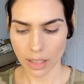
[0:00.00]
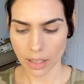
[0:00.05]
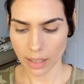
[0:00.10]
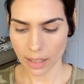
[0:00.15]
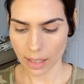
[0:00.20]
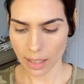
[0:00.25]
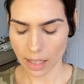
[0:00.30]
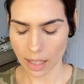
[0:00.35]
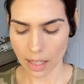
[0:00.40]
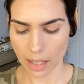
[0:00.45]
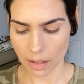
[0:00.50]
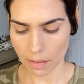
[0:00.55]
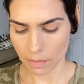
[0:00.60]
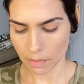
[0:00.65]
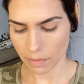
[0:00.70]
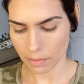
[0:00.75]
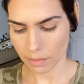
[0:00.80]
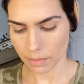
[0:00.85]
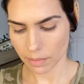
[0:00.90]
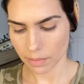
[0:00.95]

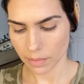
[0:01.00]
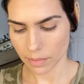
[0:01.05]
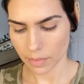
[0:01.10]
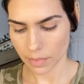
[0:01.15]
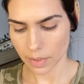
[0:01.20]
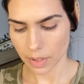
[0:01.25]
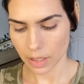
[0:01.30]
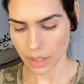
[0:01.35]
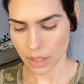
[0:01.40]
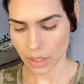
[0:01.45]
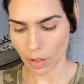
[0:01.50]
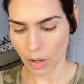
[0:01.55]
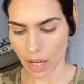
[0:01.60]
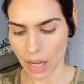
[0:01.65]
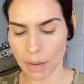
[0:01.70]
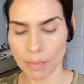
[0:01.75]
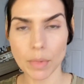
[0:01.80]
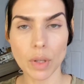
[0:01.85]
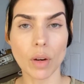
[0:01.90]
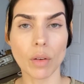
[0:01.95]
So
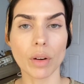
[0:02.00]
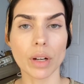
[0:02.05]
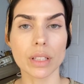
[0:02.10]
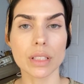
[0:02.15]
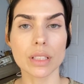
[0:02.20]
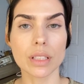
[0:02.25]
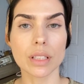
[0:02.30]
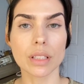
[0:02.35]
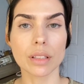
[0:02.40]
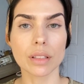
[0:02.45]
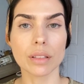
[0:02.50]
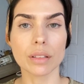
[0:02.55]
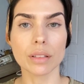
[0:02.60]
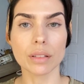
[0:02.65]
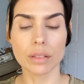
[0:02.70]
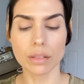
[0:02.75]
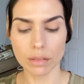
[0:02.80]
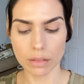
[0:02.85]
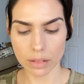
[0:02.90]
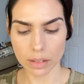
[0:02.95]
I'm going
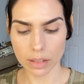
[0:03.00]
to